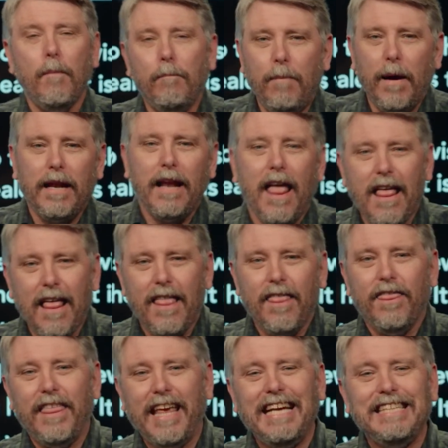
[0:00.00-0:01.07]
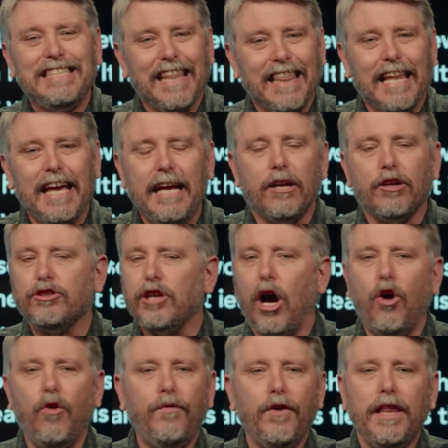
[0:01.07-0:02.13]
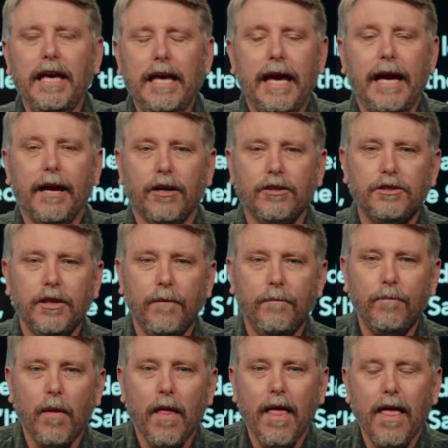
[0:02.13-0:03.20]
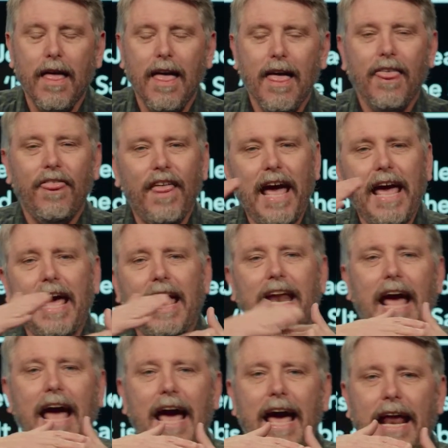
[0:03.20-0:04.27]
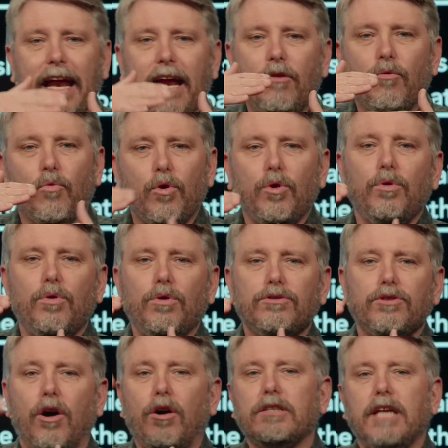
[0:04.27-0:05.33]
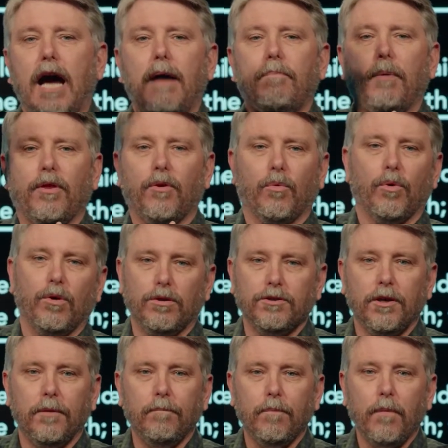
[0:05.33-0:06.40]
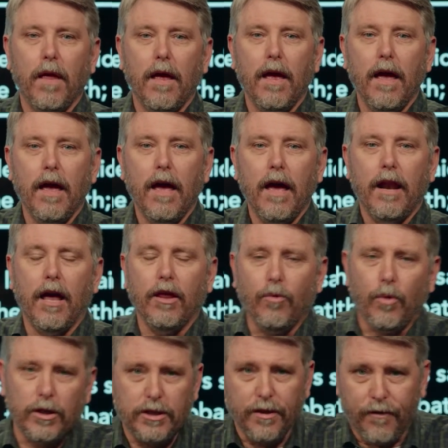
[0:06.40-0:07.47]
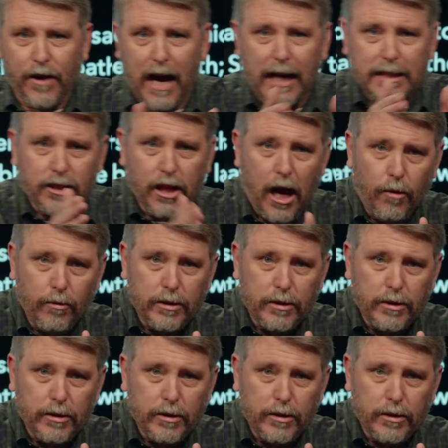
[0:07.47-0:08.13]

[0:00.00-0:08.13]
But these leaders over the years, they had added rules on top of the rules. In other words, if God's law